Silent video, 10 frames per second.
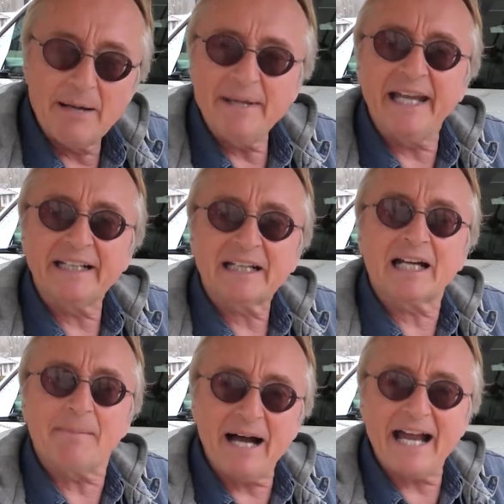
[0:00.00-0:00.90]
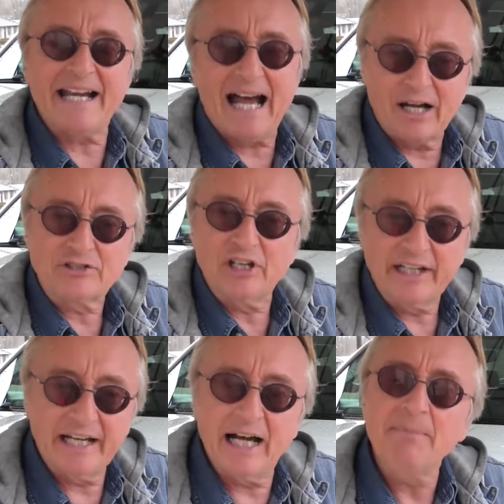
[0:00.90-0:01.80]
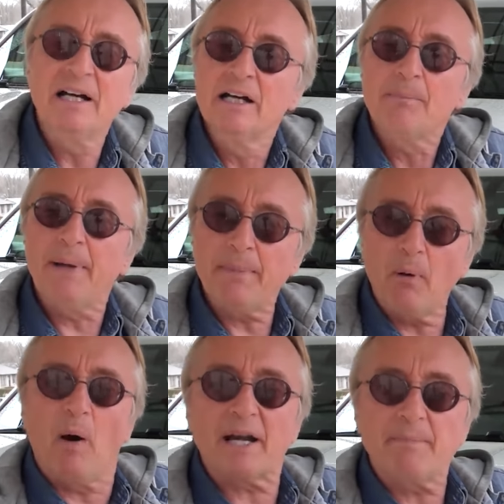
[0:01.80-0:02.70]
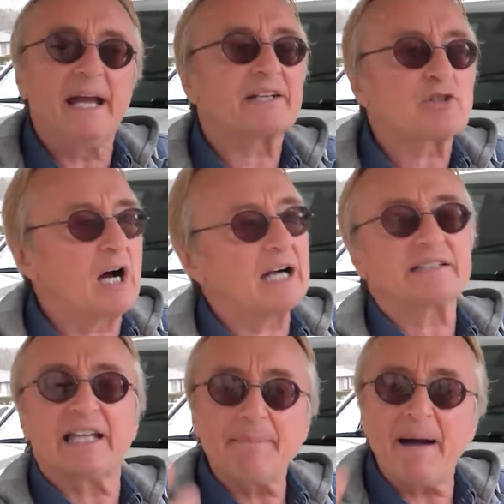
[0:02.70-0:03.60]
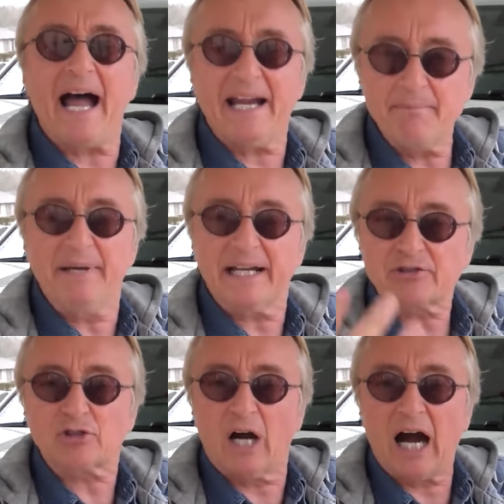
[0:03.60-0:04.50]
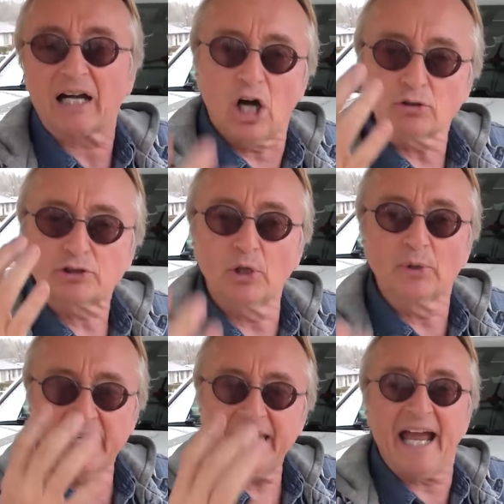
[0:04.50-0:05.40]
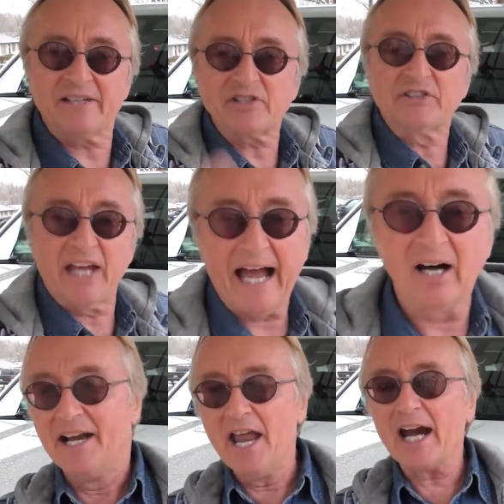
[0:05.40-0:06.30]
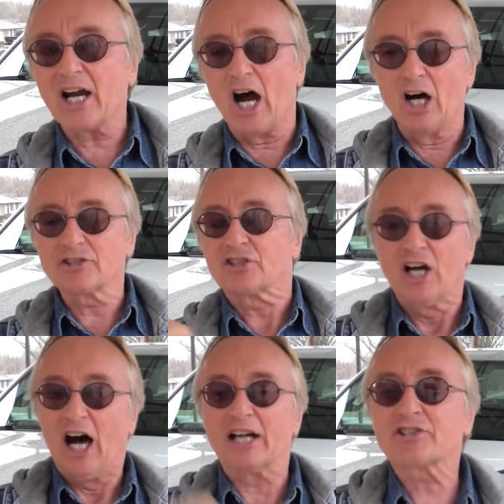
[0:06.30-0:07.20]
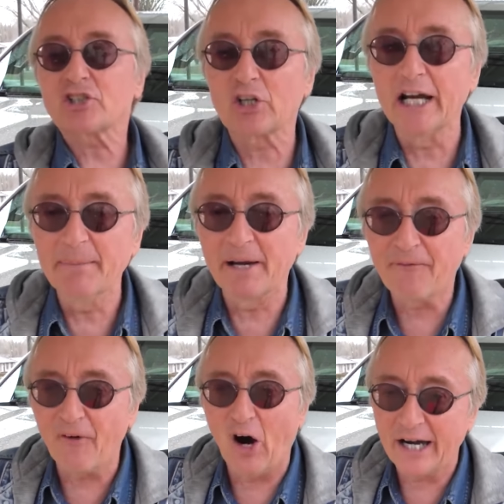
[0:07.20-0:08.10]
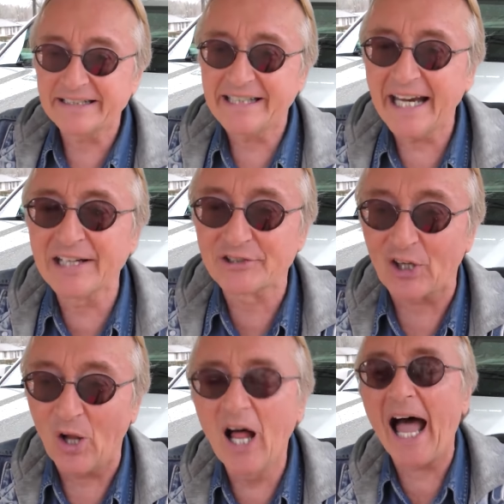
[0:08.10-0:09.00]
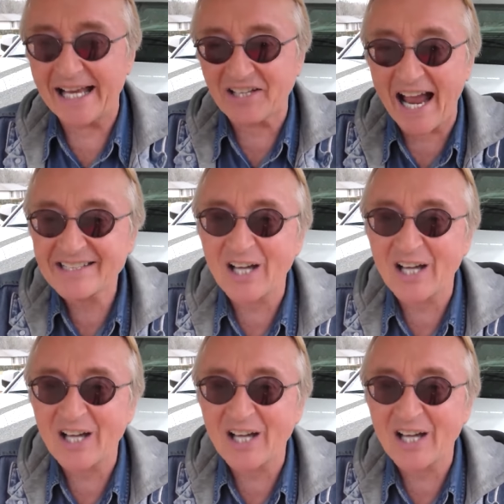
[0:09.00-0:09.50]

I mean, come on now, G M. People want a big truck, they buy a big truck. Don't tune the engine down. And there goes a screaming Ford diesel as I